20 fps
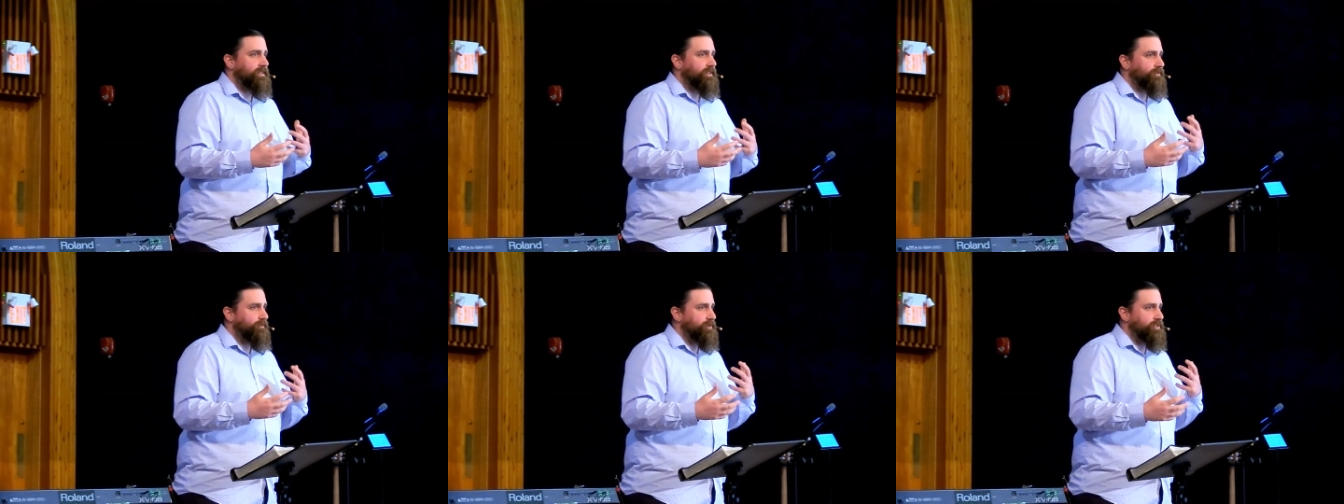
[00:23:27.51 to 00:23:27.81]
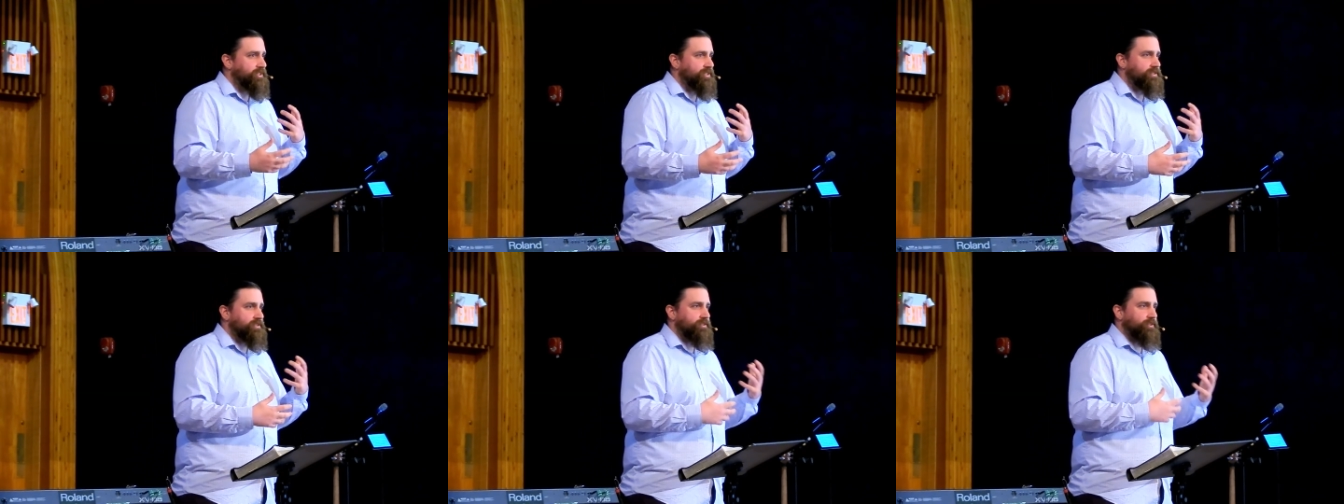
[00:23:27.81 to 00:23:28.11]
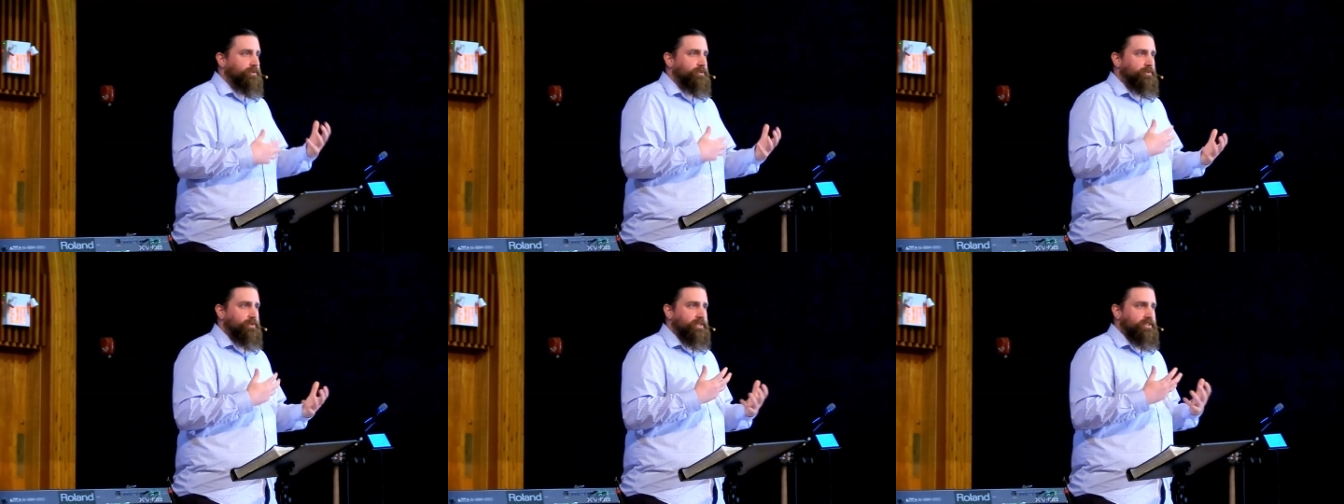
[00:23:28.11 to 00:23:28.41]
which isn't
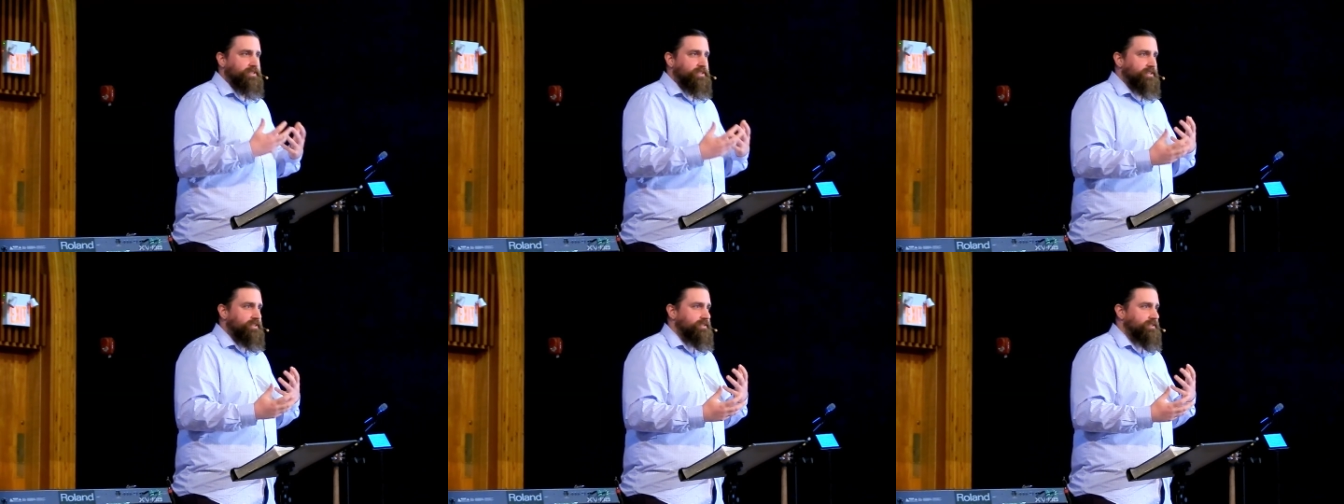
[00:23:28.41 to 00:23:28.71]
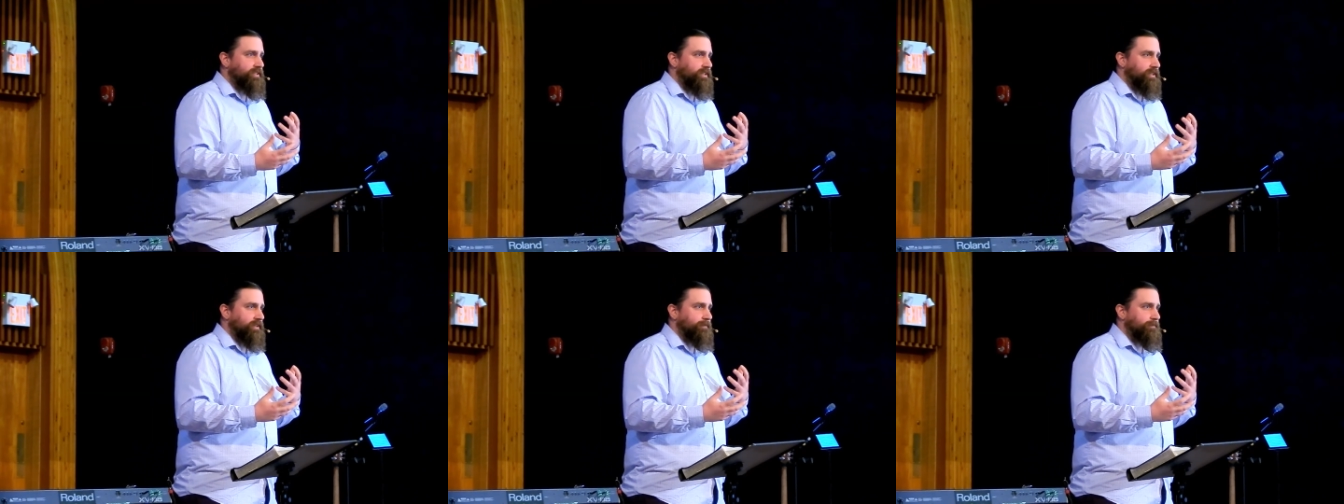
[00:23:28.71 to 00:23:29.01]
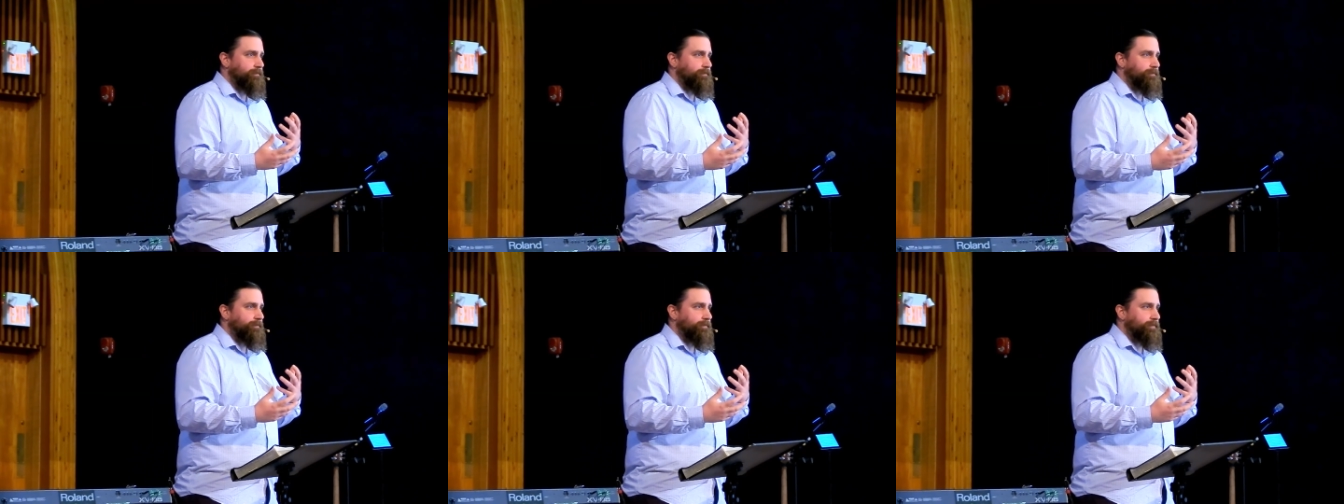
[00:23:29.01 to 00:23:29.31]
always easy,
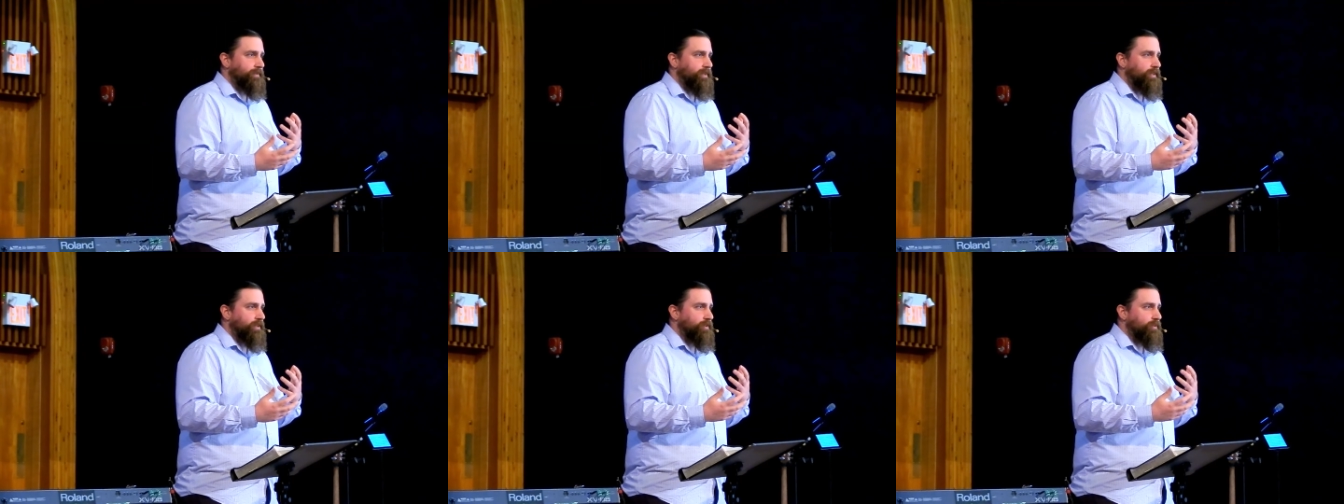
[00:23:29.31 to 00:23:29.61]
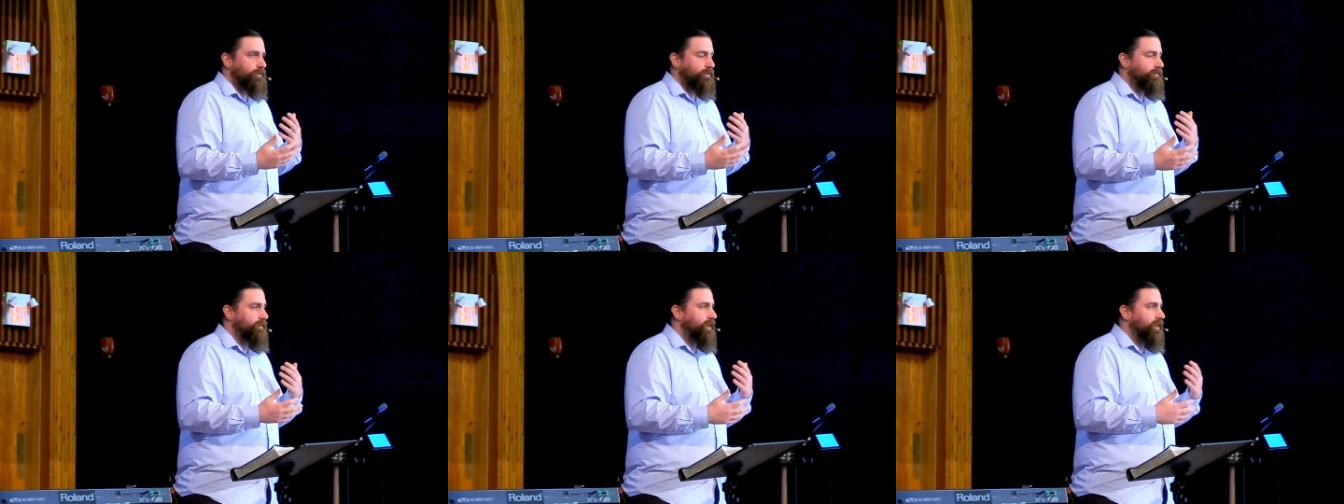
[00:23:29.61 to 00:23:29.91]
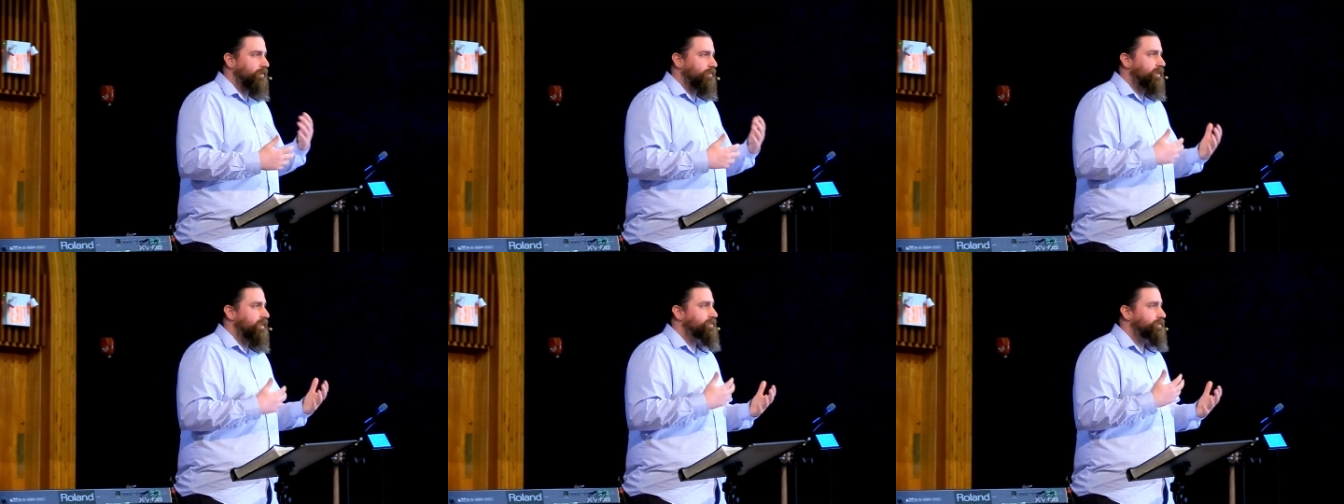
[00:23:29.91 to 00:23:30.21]
we've got
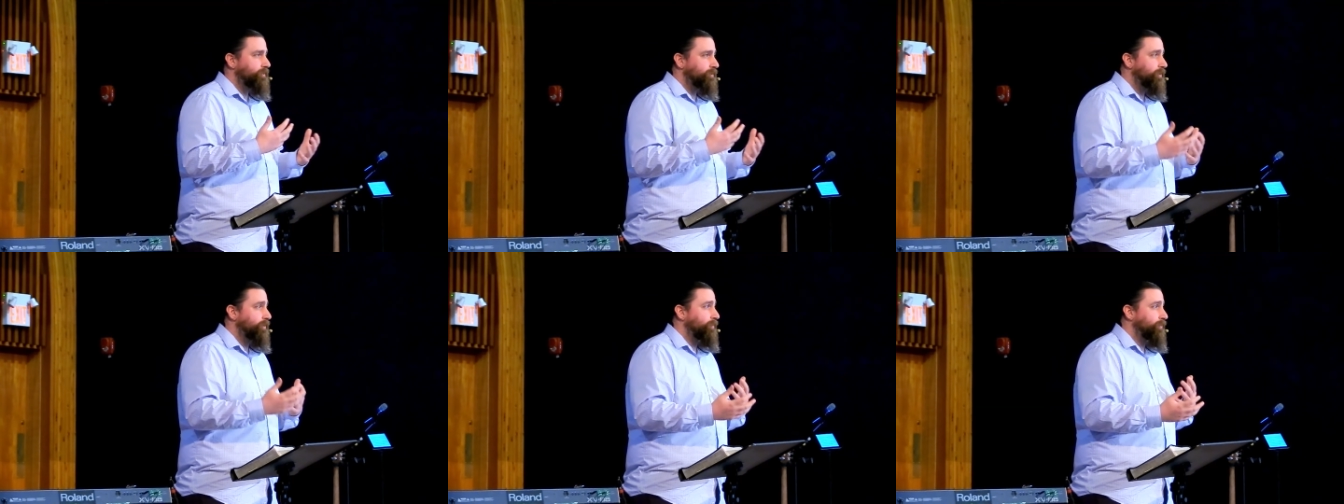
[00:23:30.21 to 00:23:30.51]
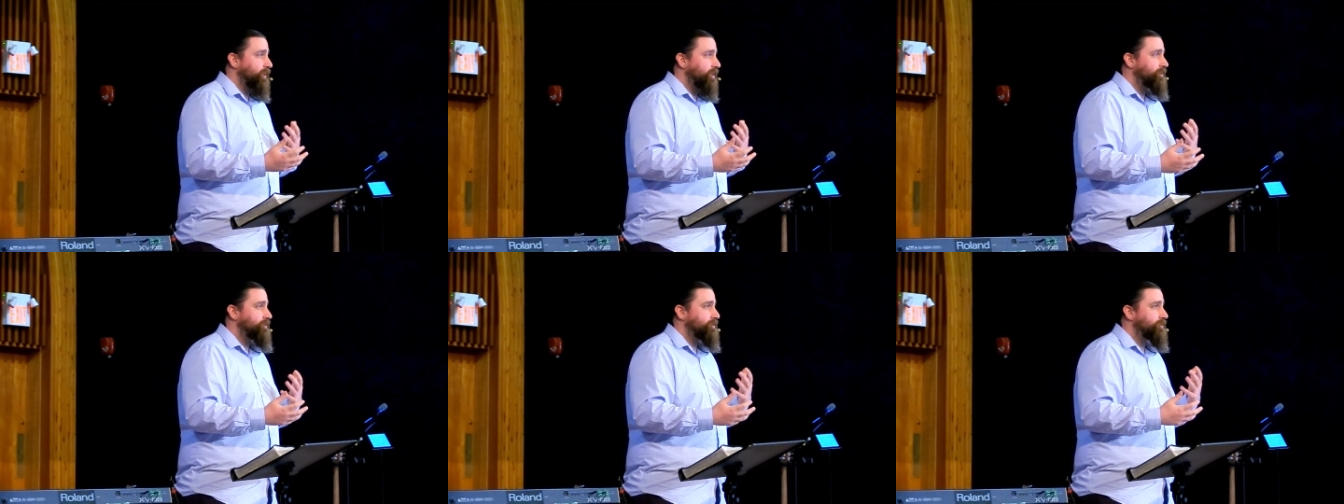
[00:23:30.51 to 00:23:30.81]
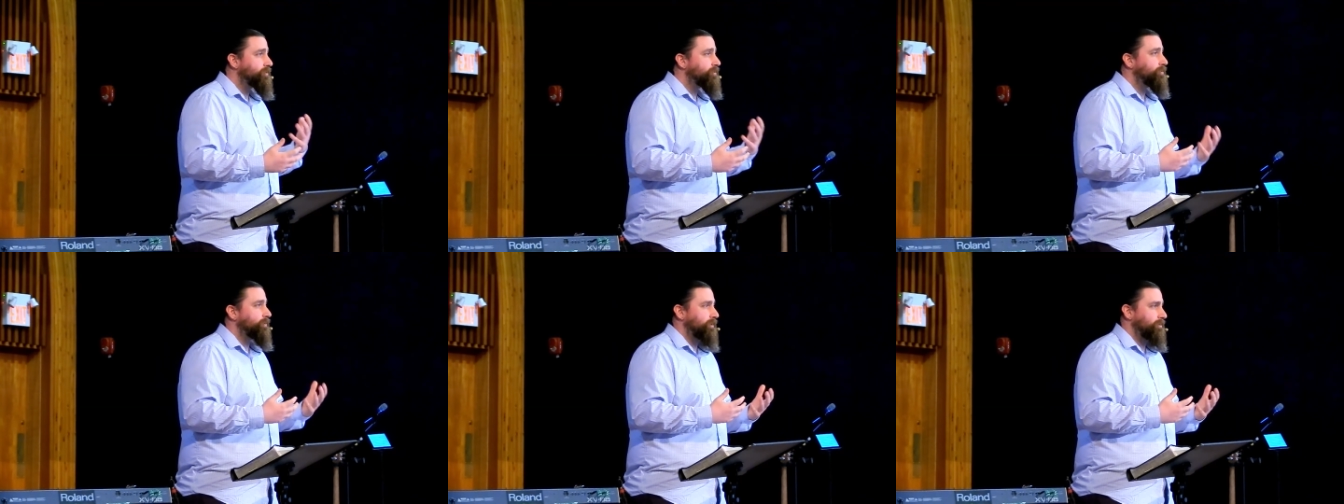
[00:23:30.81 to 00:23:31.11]
to wrestle with what
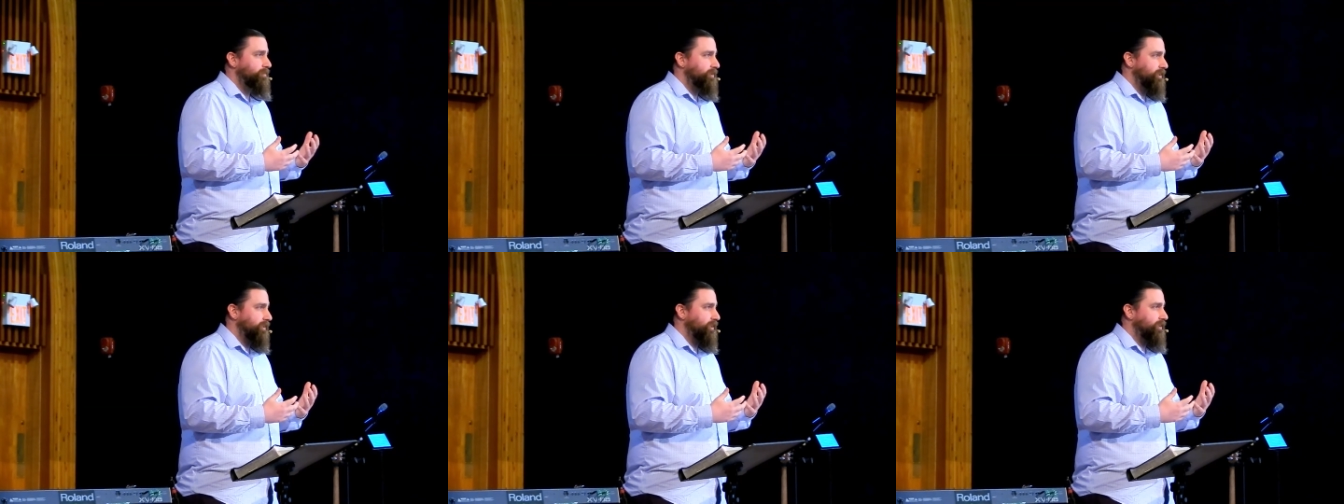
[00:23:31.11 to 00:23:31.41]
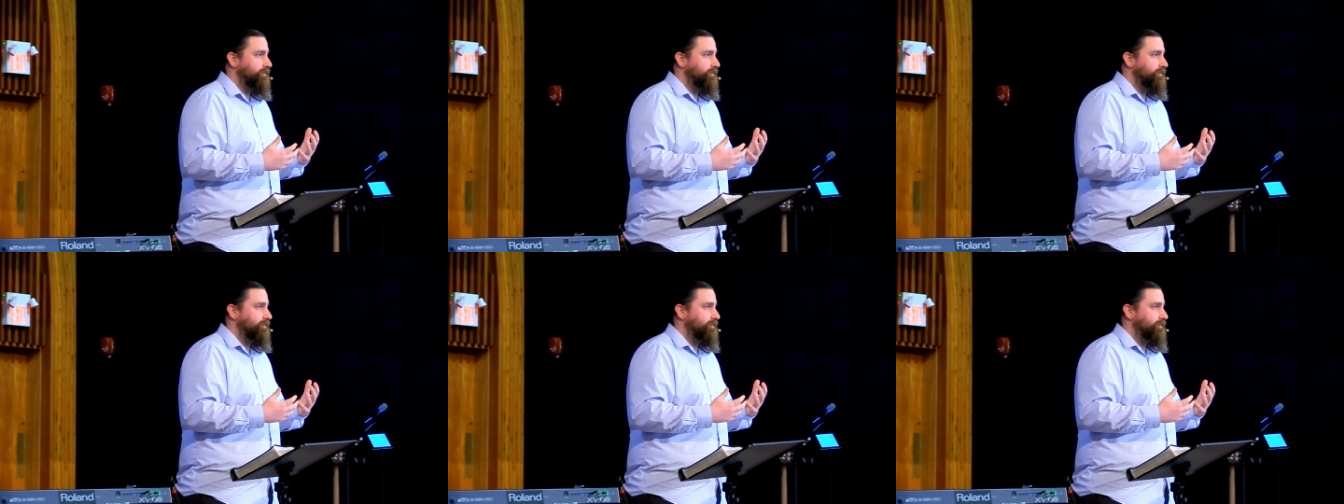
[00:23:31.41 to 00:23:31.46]
do we believe?